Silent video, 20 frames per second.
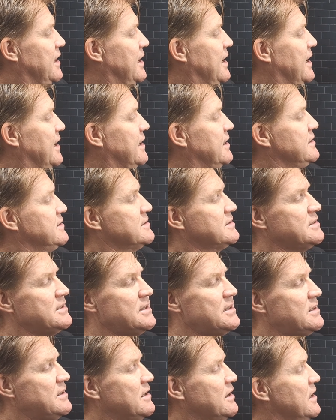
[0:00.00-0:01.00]
And I can
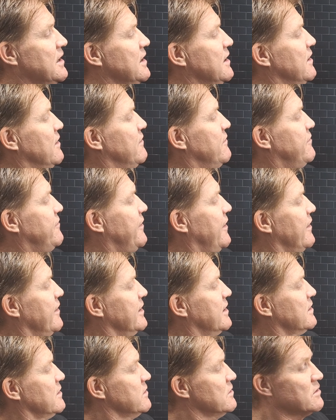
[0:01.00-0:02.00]
see
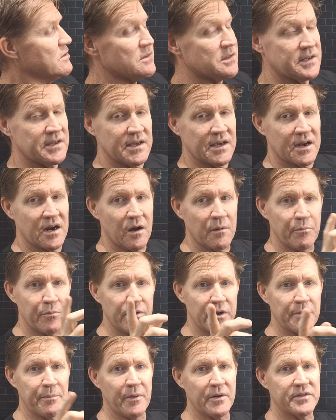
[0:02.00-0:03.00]
very clearly, and I'll
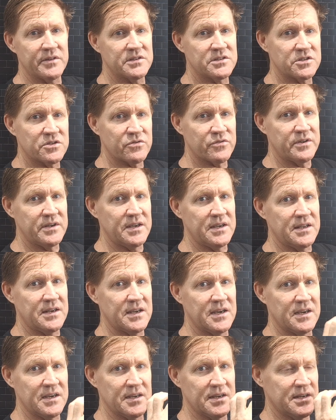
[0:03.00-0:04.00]
put up on the screen
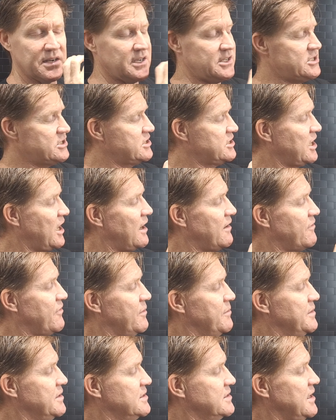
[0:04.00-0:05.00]
a shot
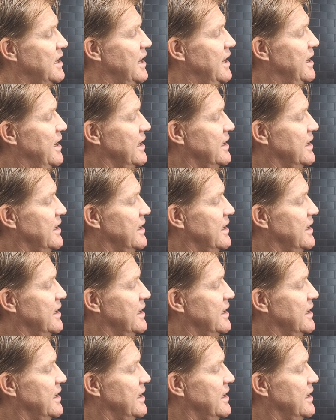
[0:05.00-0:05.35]
from the side.